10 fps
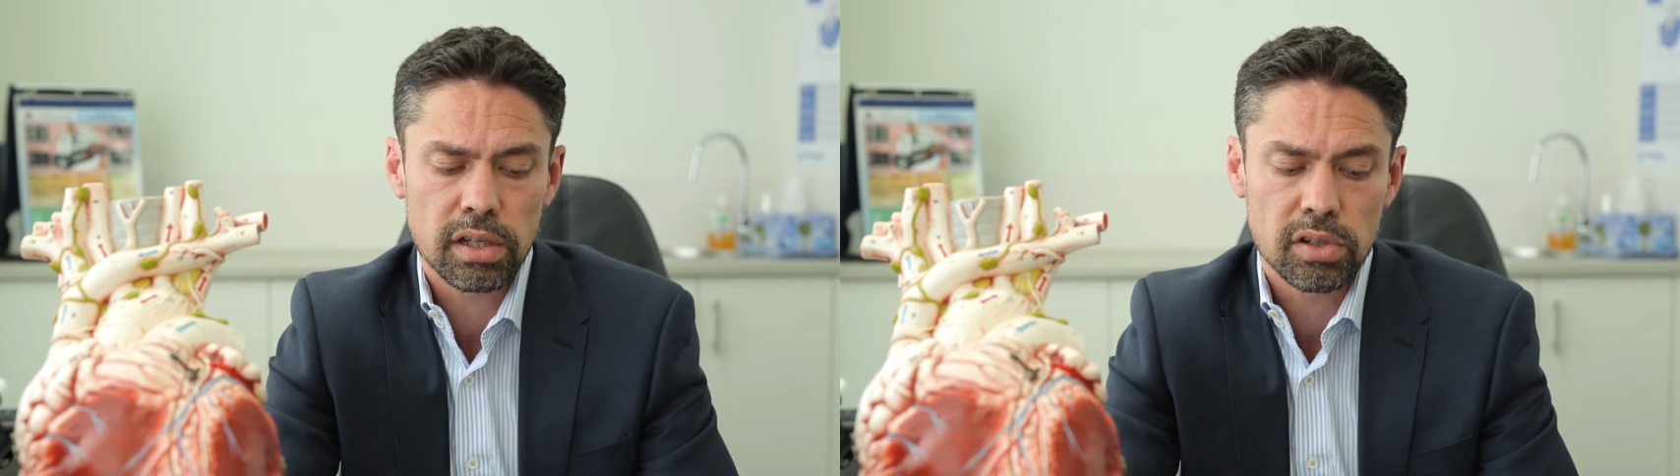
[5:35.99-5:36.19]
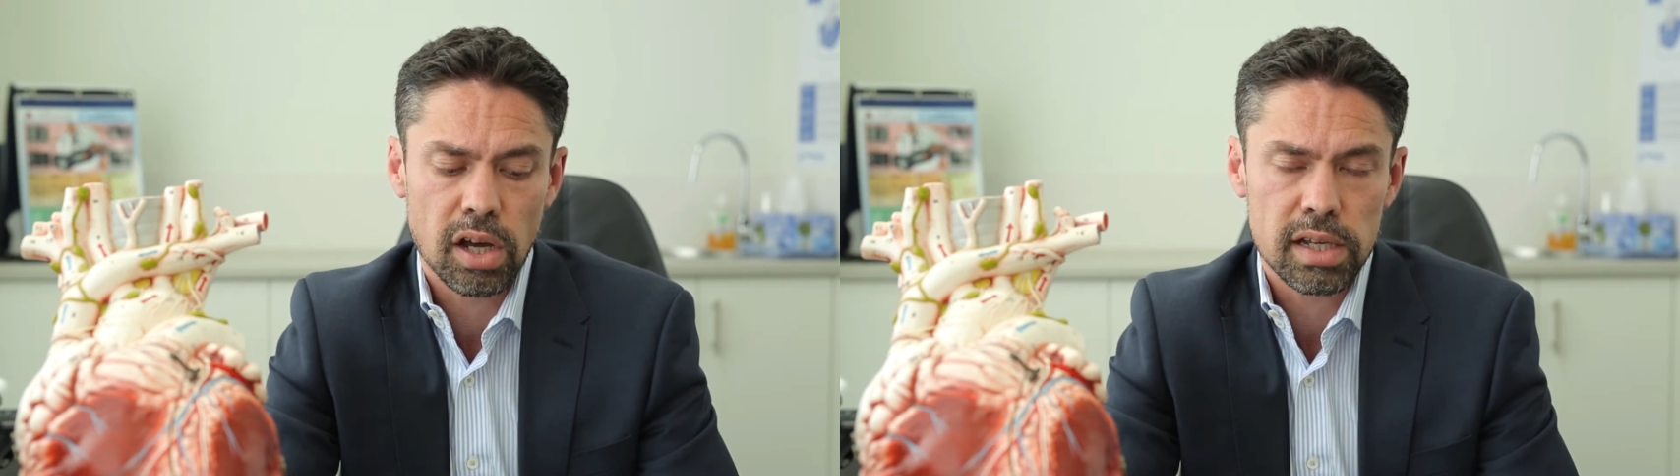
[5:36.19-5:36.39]

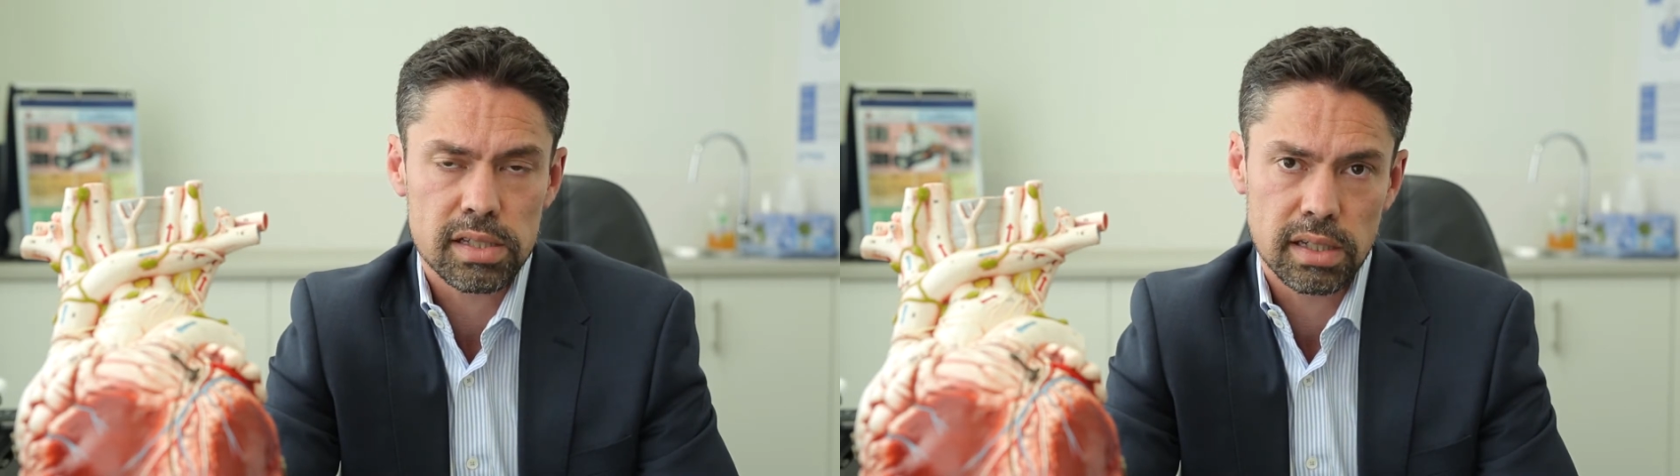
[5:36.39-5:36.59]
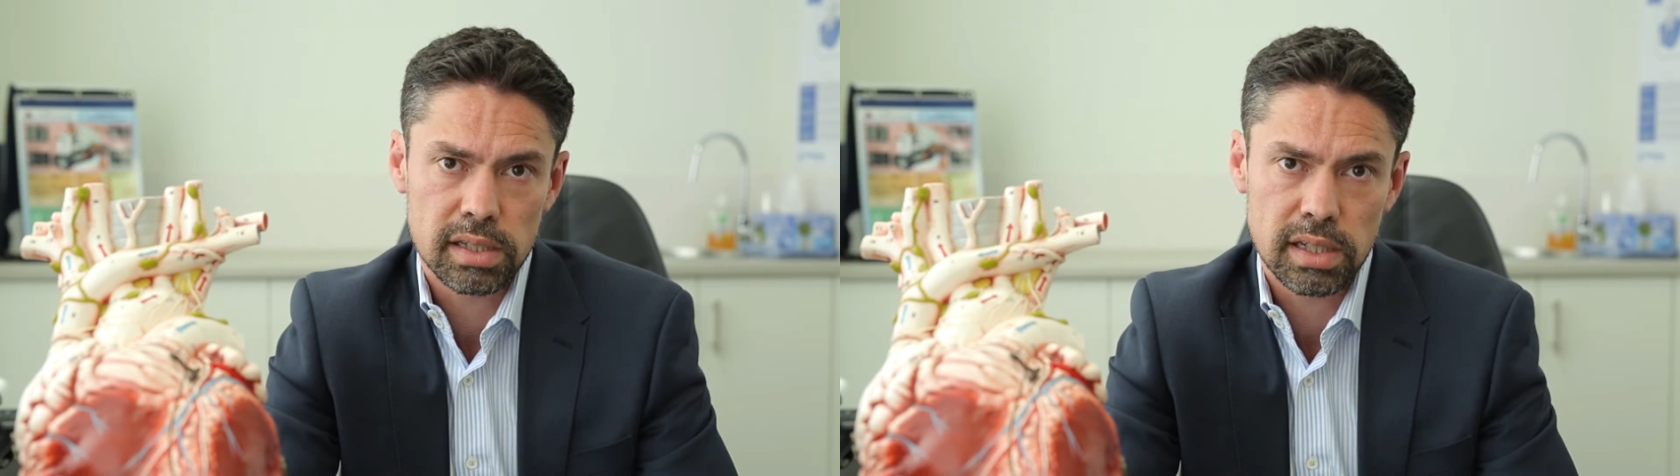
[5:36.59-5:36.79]
an
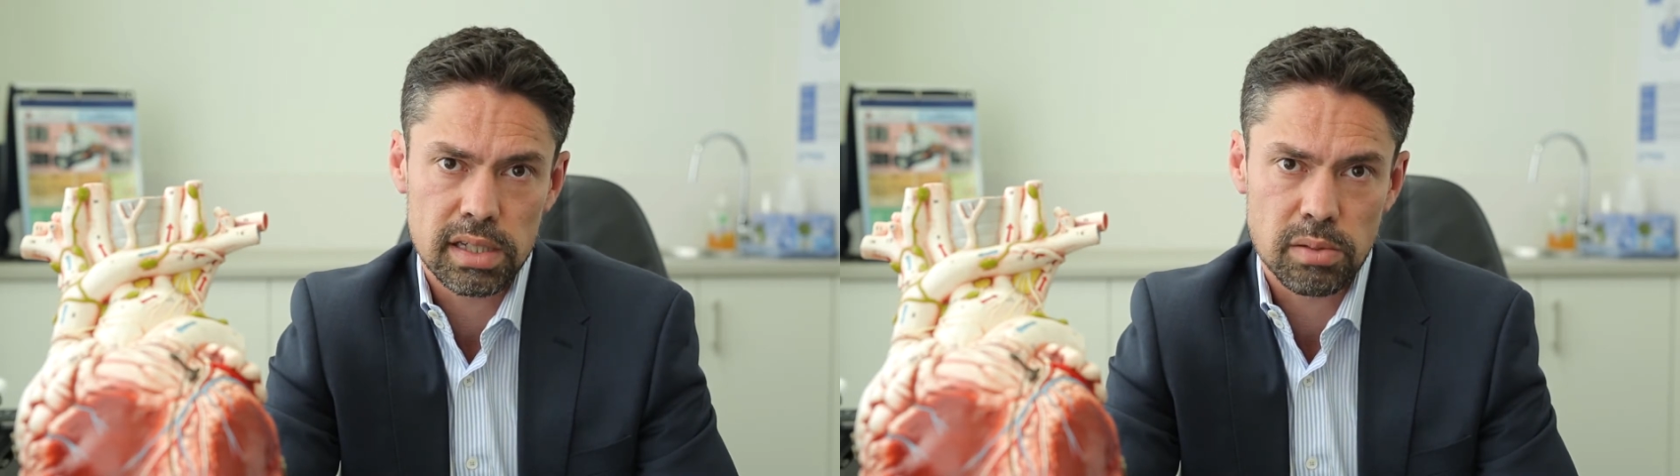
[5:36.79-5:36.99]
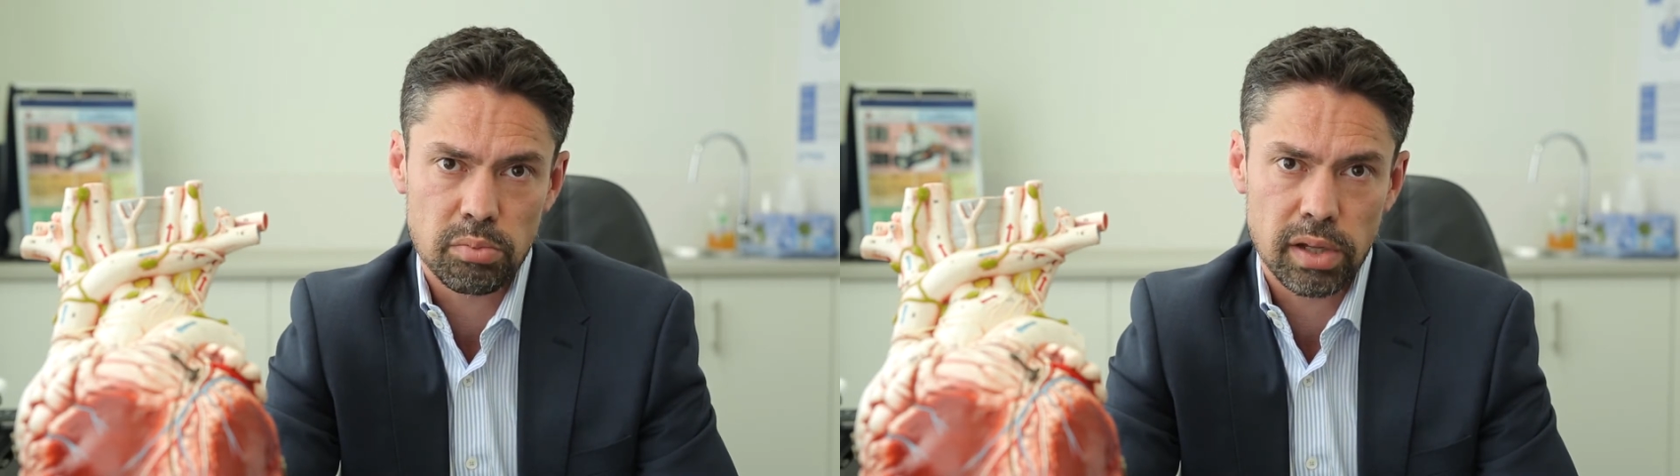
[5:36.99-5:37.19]
ICD
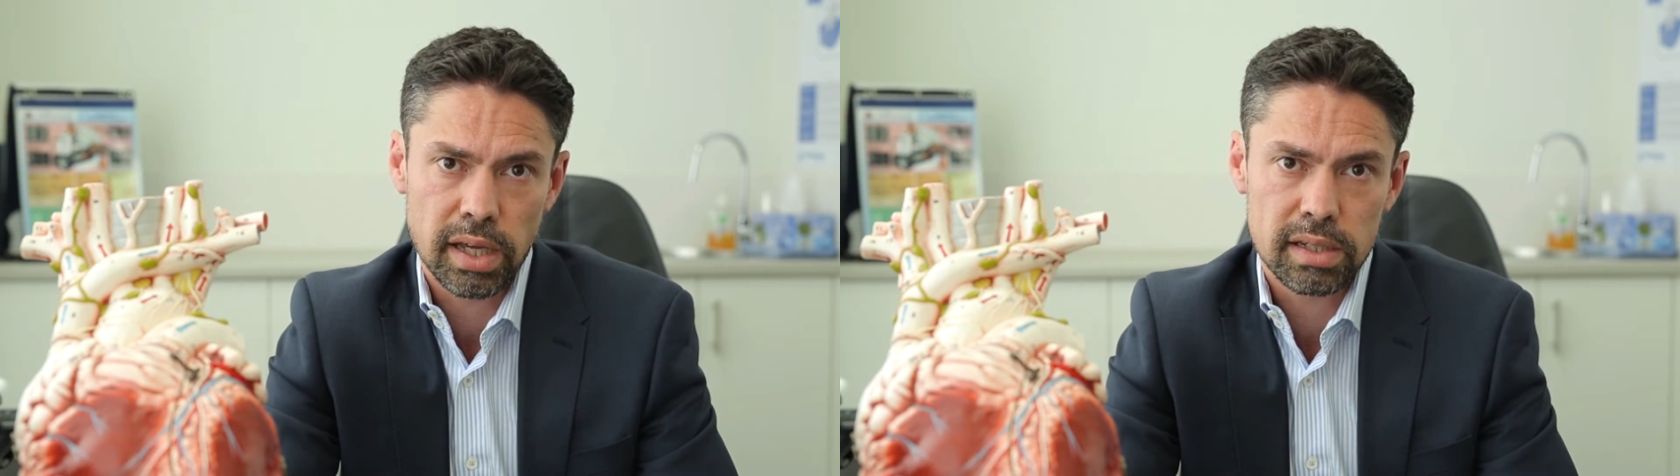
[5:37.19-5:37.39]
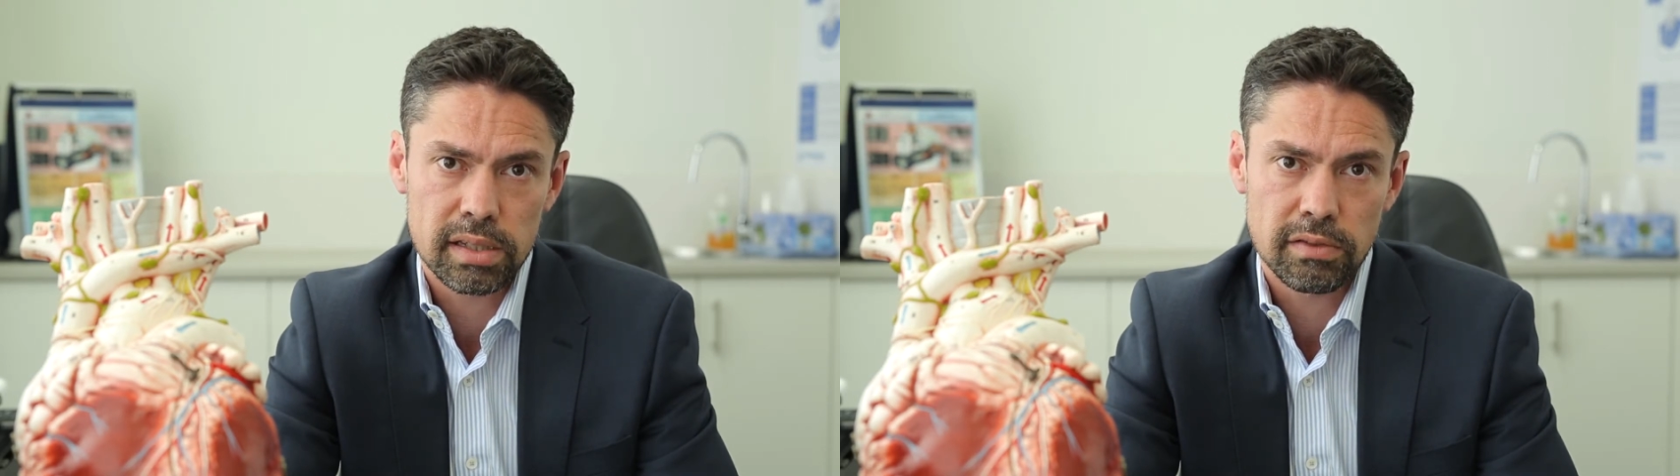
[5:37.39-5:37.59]
is
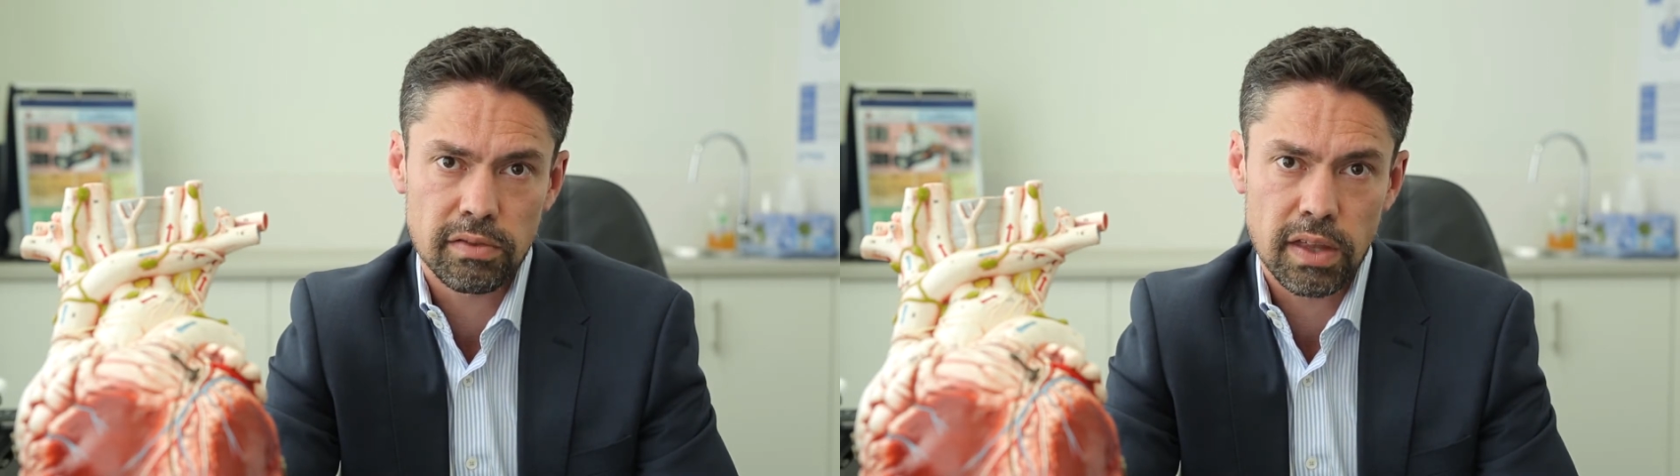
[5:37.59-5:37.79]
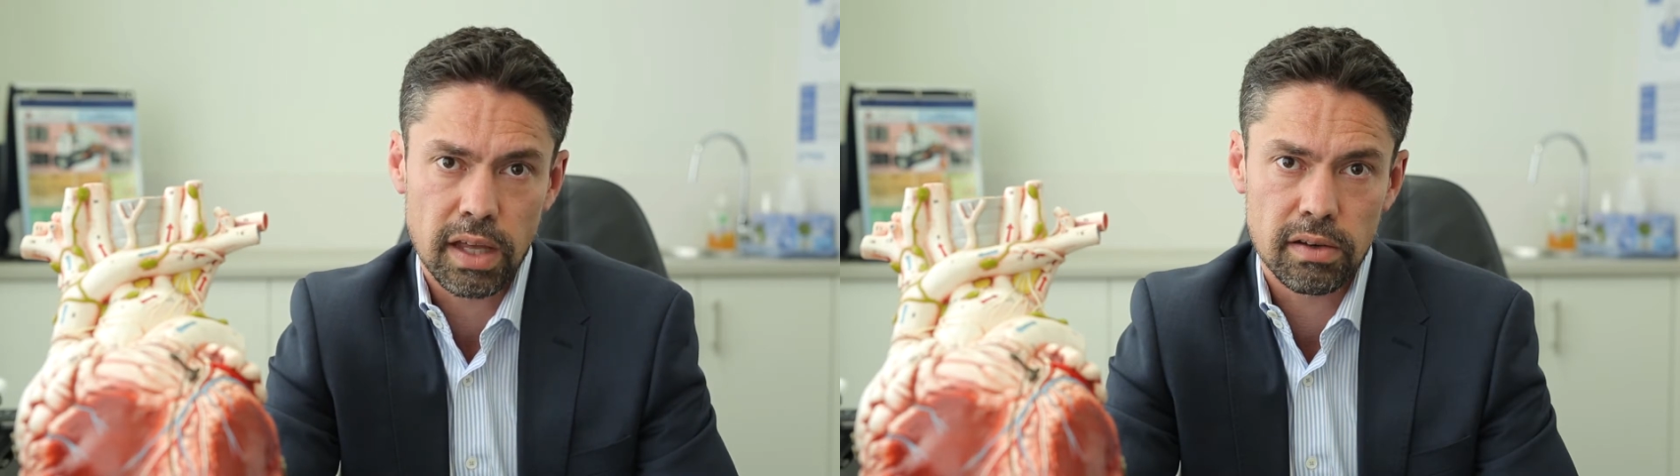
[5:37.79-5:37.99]

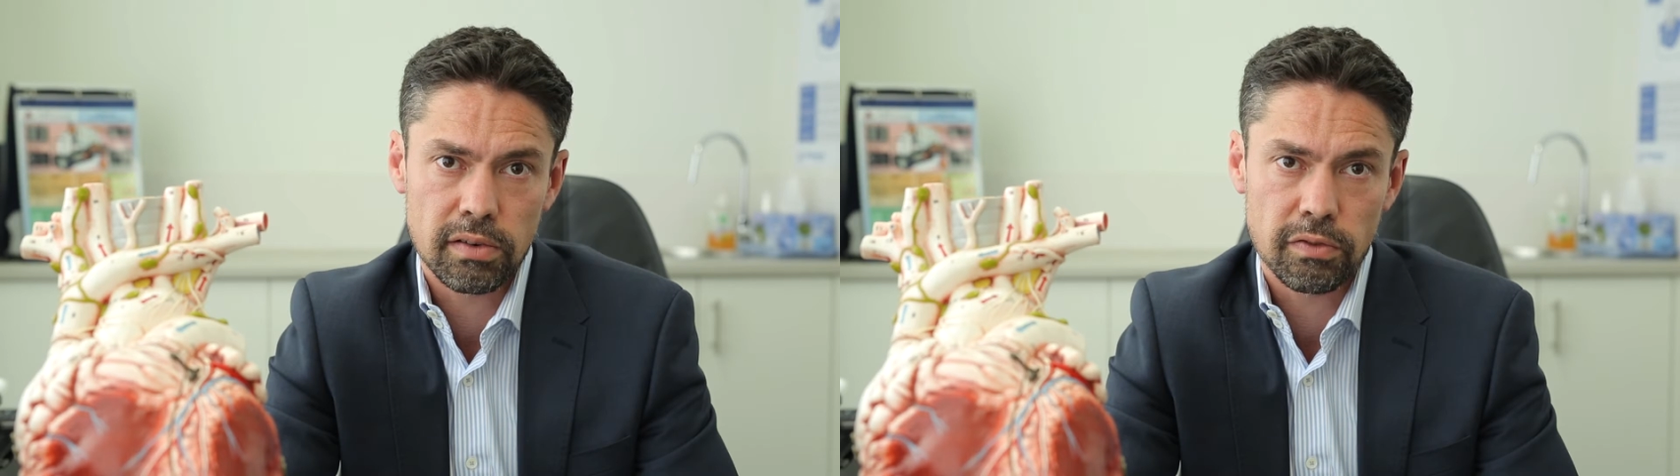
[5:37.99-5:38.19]
implanted that